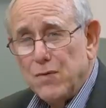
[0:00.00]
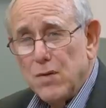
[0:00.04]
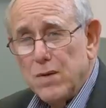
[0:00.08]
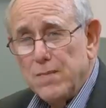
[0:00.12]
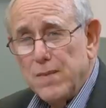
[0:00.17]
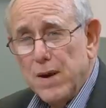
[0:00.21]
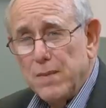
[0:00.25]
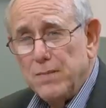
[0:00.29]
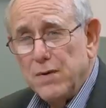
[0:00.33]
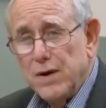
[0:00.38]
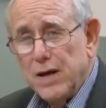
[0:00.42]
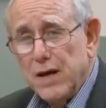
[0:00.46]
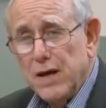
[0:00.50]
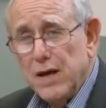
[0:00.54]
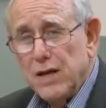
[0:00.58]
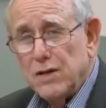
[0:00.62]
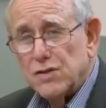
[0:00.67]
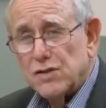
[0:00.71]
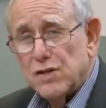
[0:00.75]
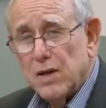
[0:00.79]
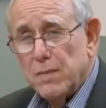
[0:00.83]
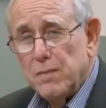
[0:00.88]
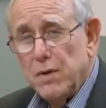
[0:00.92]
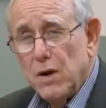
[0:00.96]
And remember to
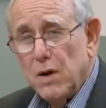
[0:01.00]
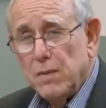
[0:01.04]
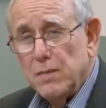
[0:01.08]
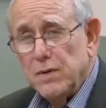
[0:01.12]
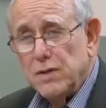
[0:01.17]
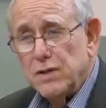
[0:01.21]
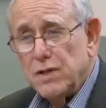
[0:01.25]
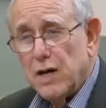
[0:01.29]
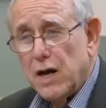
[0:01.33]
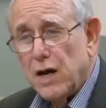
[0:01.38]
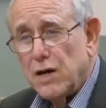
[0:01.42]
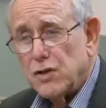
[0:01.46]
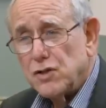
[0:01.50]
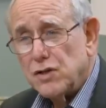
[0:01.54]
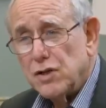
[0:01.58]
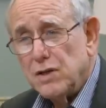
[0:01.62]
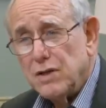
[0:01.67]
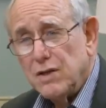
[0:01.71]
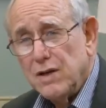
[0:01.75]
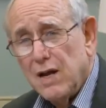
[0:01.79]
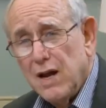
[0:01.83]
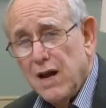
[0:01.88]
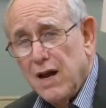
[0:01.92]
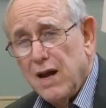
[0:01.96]
eat some
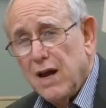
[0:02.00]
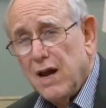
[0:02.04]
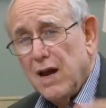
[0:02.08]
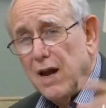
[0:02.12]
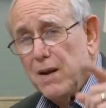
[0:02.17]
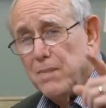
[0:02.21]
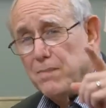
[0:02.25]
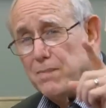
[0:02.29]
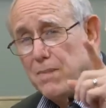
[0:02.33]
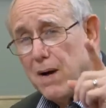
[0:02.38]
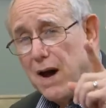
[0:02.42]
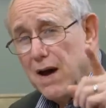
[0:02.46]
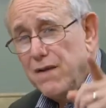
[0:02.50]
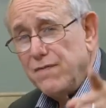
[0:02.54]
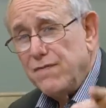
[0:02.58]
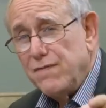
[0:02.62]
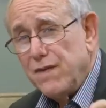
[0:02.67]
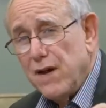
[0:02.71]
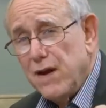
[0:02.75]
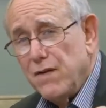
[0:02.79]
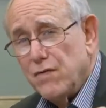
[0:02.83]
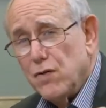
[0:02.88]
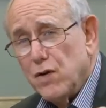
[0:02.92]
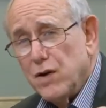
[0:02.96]
hamantashen, and
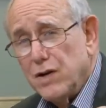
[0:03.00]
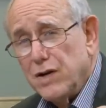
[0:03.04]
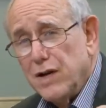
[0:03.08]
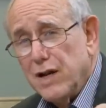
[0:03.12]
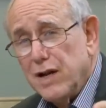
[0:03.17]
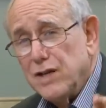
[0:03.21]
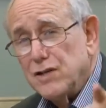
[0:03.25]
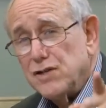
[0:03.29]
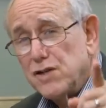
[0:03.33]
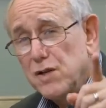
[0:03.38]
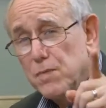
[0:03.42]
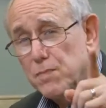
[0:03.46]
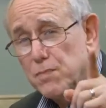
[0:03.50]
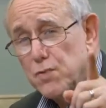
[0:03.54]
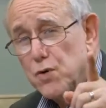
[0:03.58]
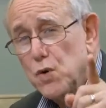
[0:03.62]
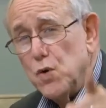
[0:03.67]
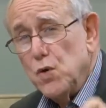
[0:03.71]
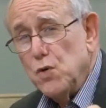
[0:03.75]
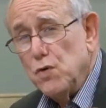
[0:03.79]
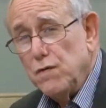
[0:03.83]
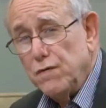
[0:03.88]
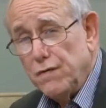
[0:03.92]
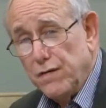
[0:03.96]
my favorite is the
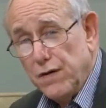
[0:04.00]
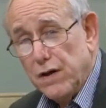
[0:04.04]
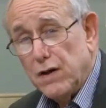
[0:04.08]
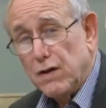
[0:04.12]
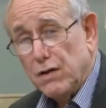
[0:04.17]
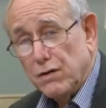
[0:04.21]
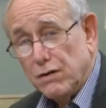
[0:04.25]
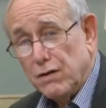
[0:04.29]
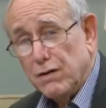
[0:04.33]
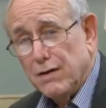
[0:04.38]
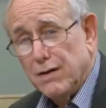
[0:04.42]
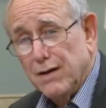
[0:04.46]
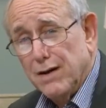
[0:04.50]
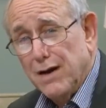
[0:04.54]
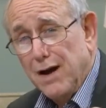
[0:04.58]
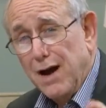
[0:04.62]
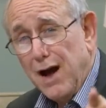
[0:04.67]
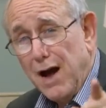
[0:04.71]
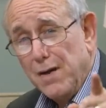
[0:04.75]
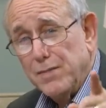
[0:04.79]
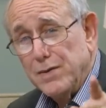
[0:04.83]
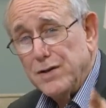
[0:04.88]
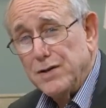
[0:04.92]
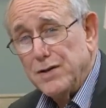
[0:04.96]
prune-filled
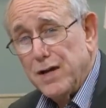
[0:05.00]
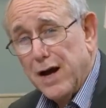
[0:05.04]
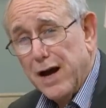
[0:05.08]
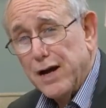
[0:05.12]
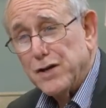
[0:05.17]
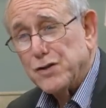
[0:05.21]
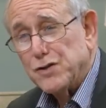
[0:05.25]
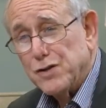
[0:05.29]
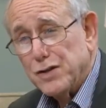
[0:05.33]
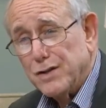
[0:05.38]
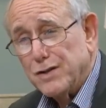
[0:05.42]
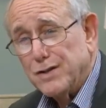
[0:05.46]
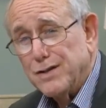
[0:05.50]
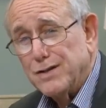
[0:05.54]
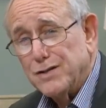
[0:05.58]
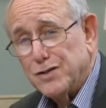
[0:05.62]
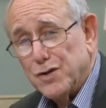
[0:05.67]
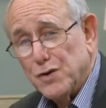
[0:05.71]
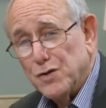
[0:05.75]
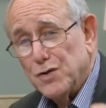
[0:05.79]
hamantashen.